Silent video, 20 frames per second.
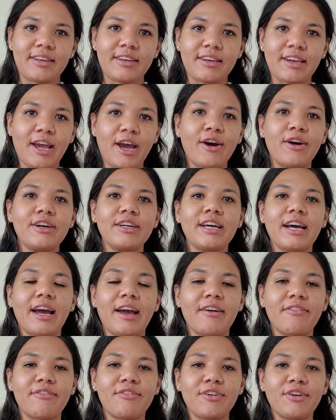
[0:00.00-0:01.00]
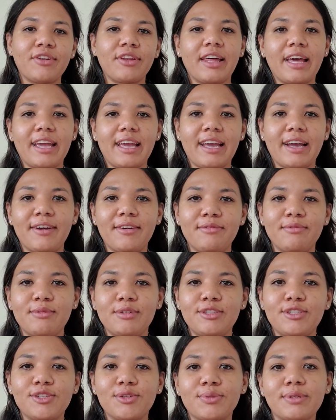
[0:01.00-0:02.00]
I feel like
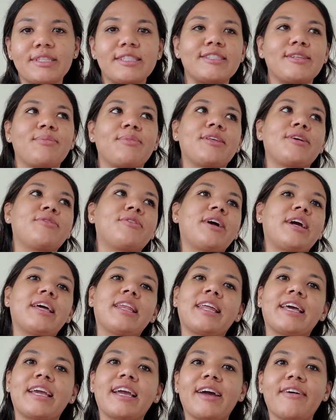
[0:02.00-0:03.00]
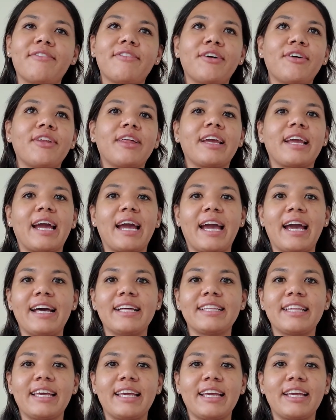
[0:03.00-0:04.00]
I'm doing something right. Like I felt like I
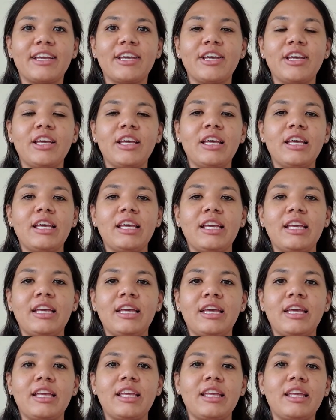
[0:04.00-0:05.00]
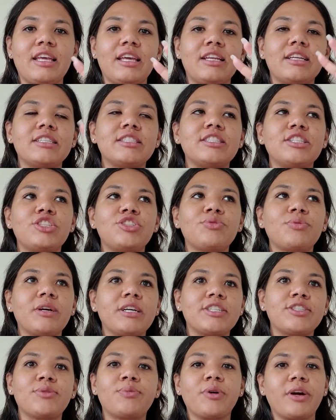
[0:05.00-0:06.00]
had, like in a
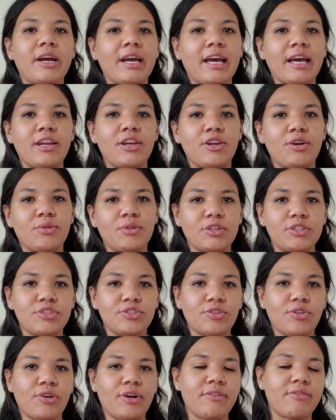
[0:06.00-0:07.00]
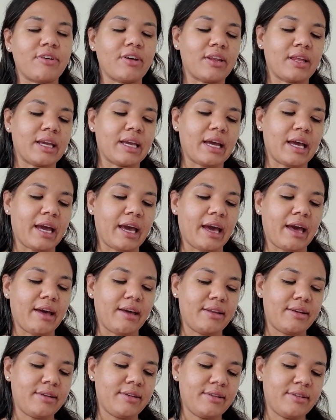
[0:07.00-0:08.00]
situation where I had no control, I felt like I
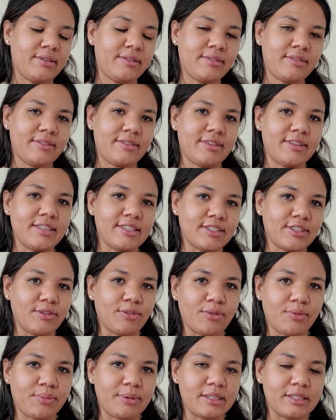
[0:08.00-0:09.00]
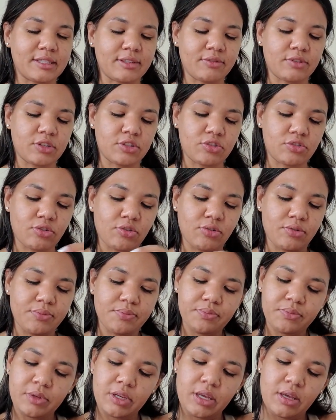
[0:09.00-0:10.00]
had this little piece of control.